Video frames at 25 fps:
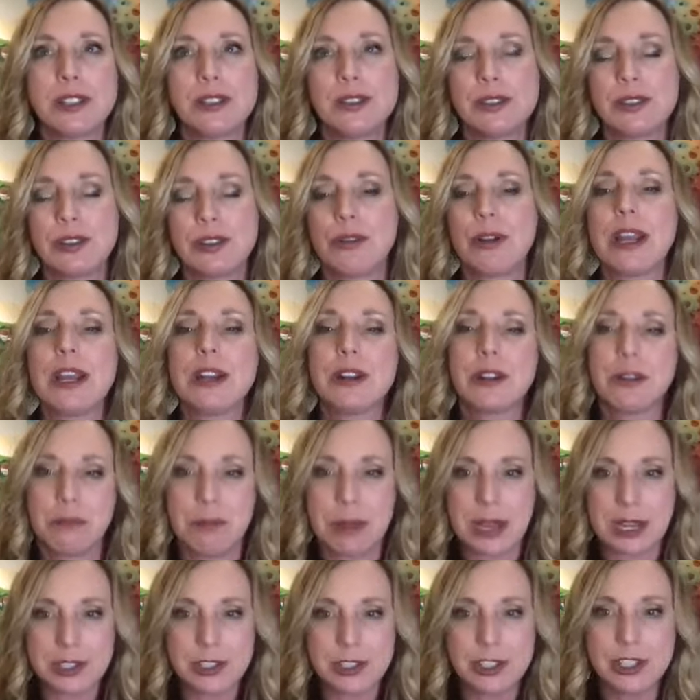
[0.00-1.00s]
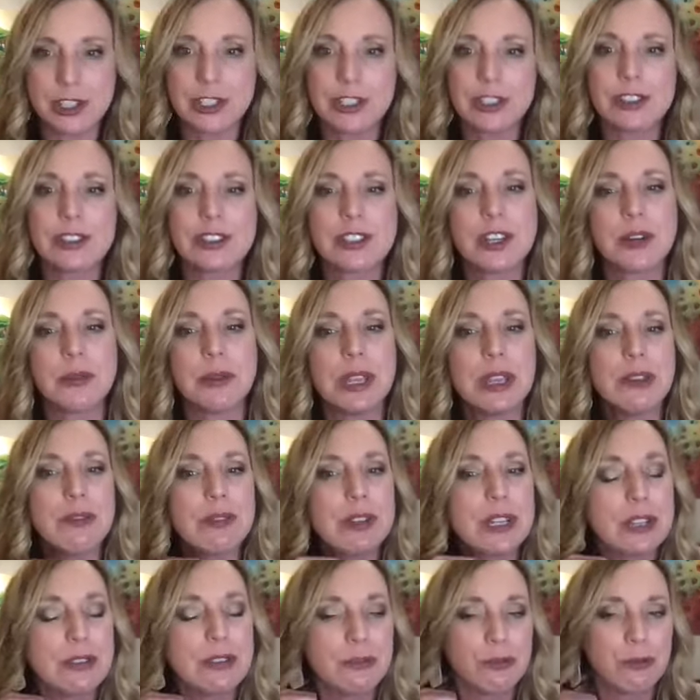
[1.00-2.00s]
to a greater measure. So
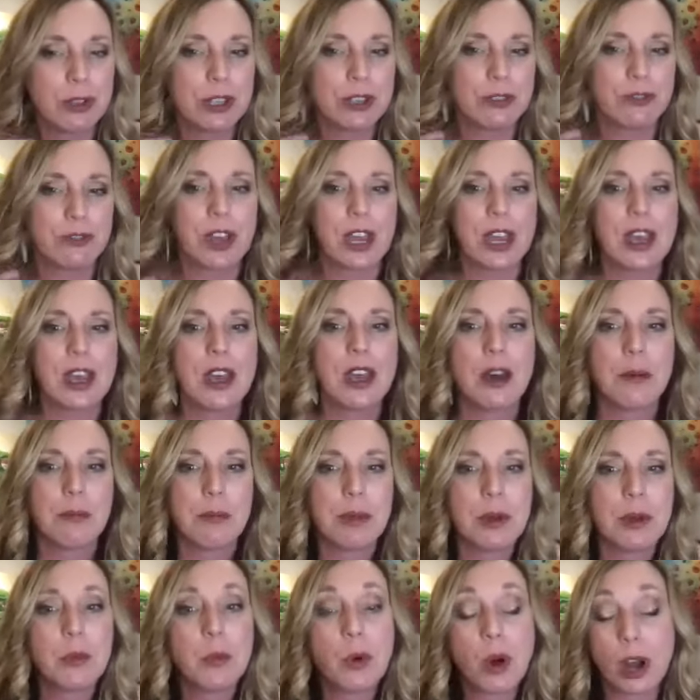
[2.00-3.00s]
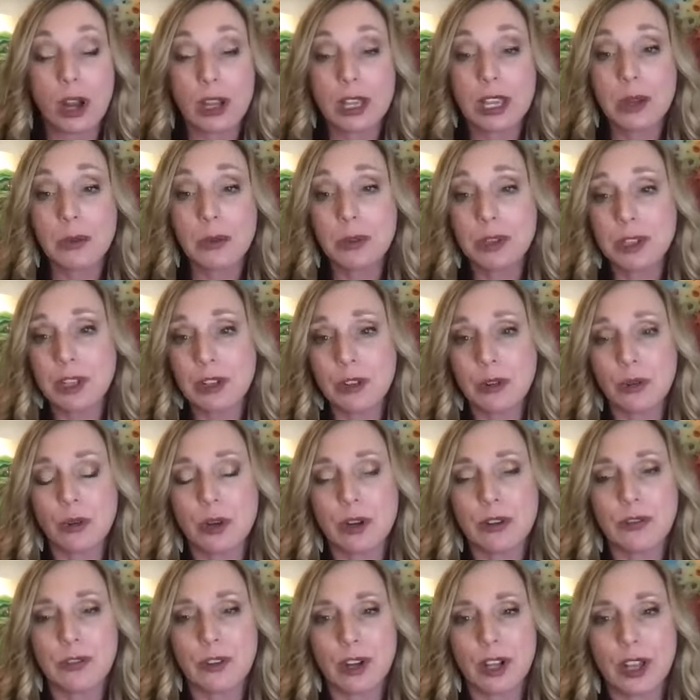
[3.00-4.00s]
even if we've been walking with the
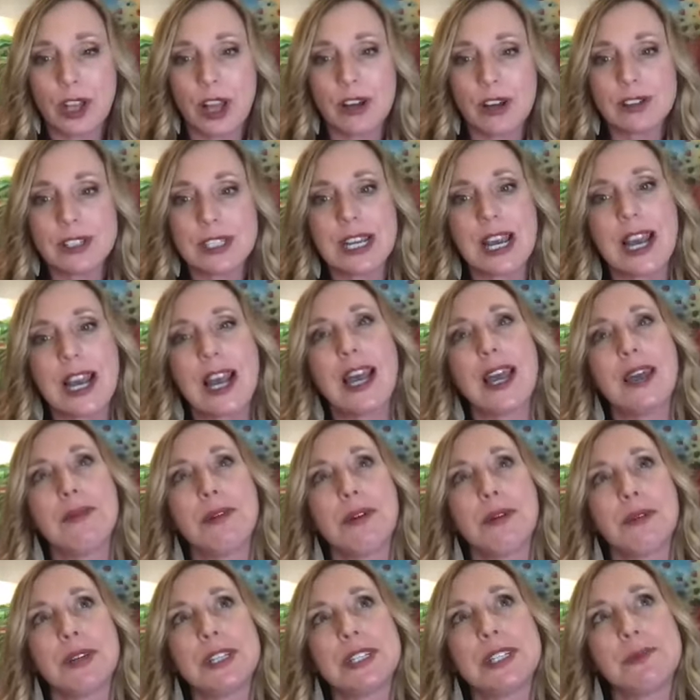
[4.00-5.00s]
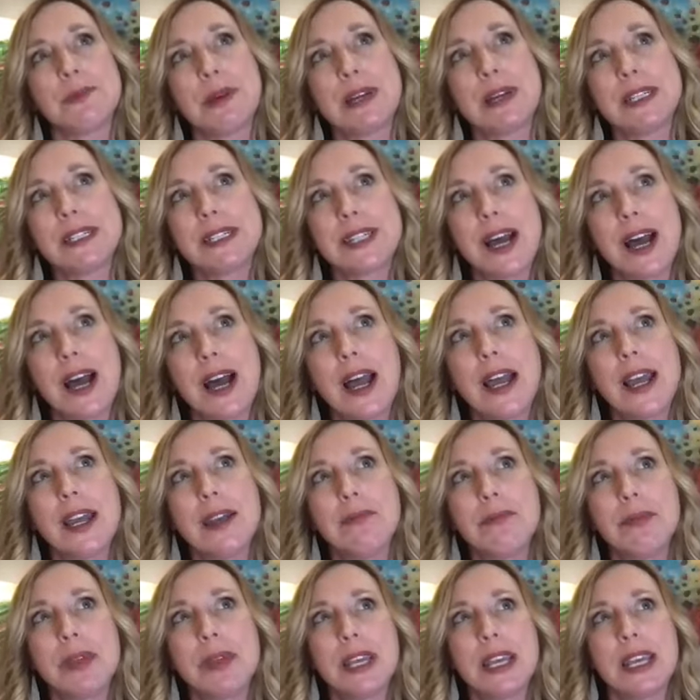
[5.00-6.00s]
Lord for a long time and we spend
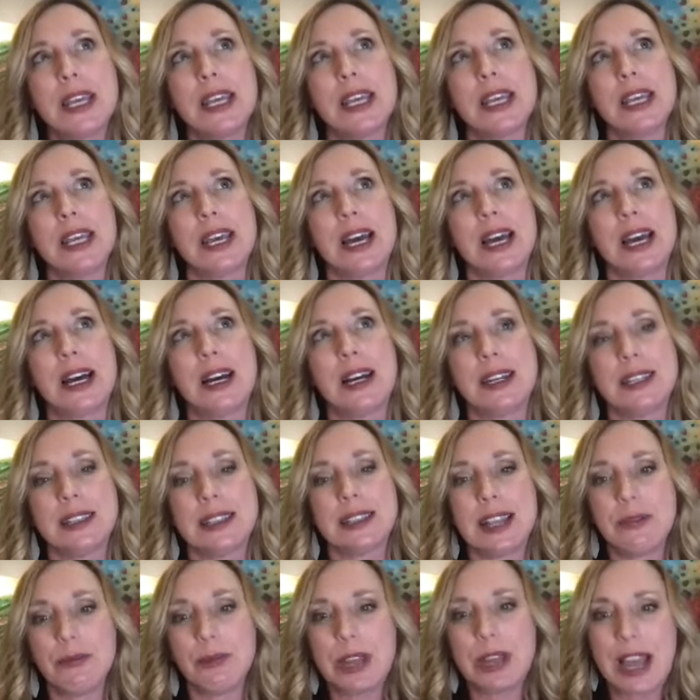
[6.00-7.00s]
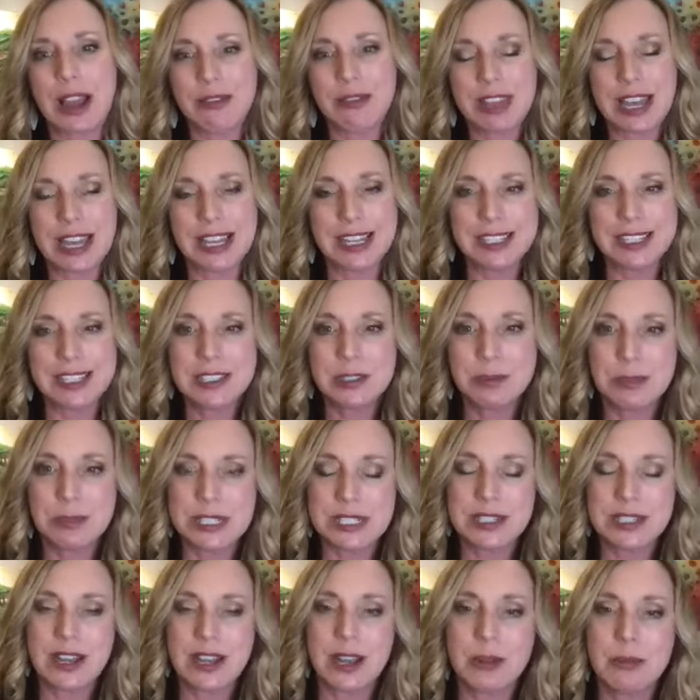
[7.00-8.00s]
time, we have that
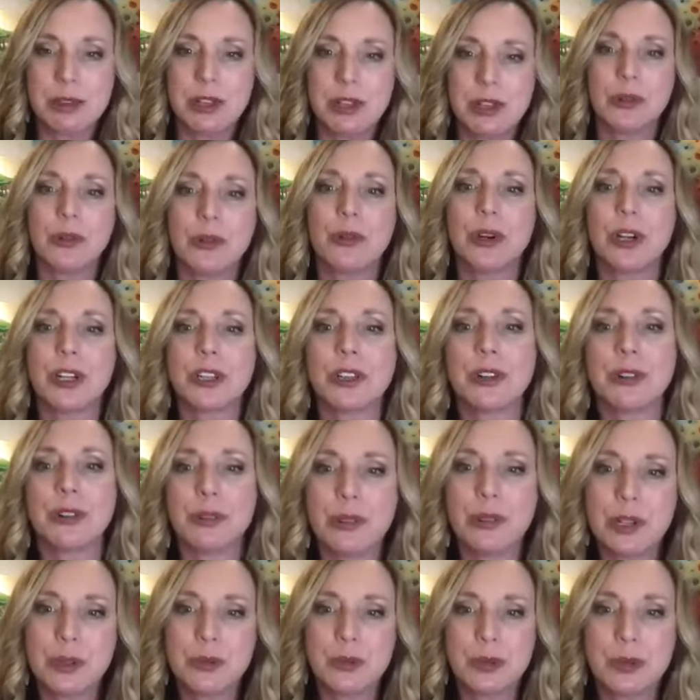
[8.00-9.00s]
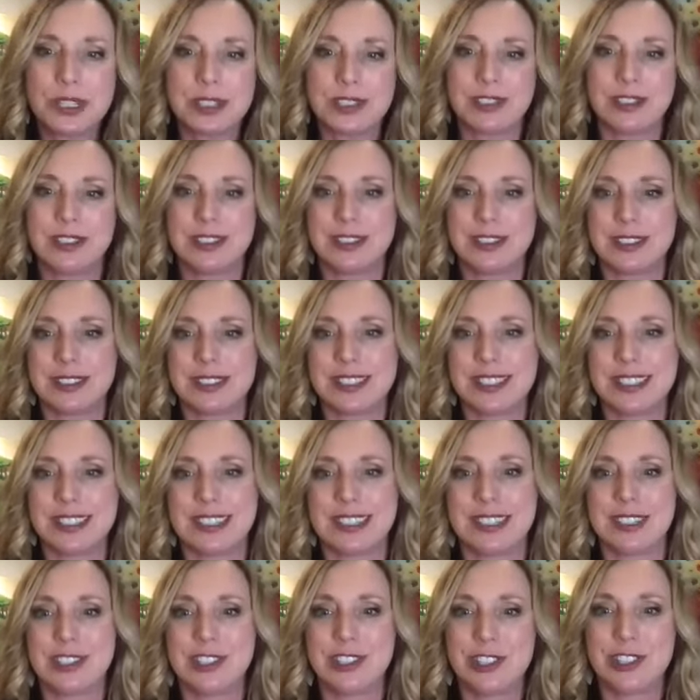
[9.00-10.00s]
intimate time with the Lord wants to
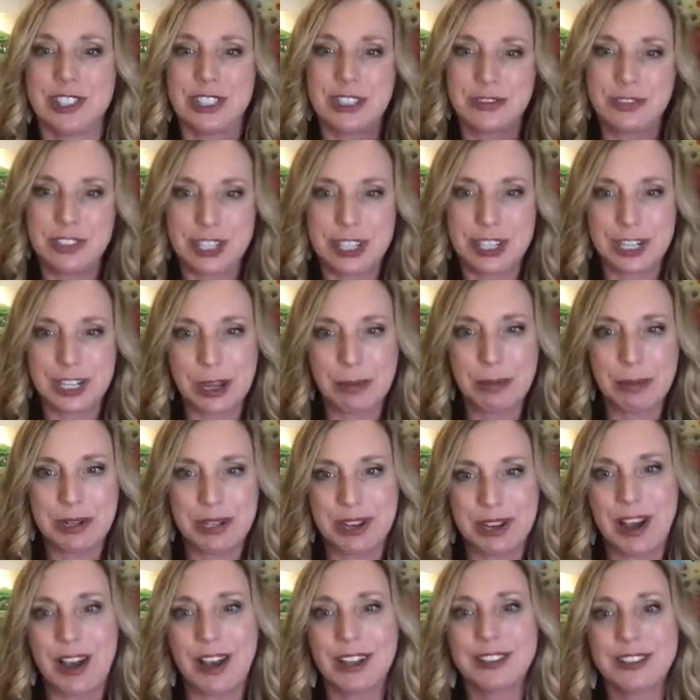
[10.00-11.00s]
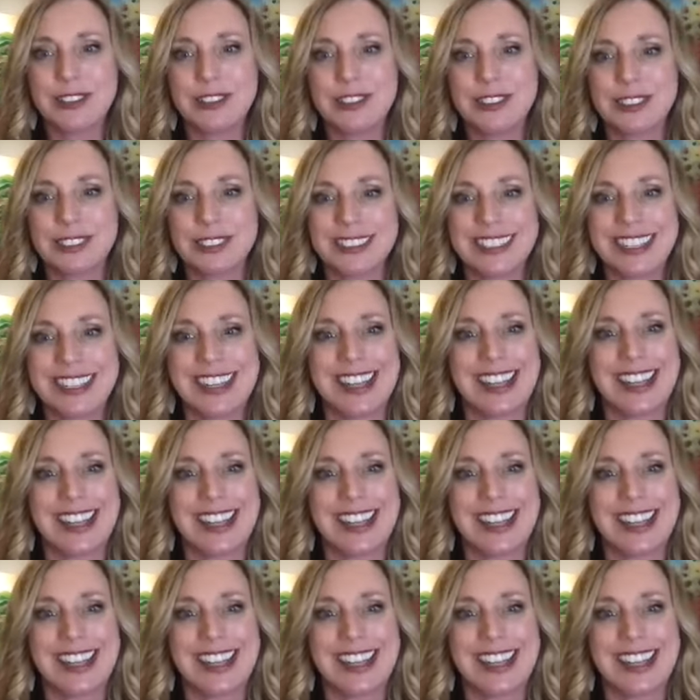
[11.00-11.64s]
shift it up a notch.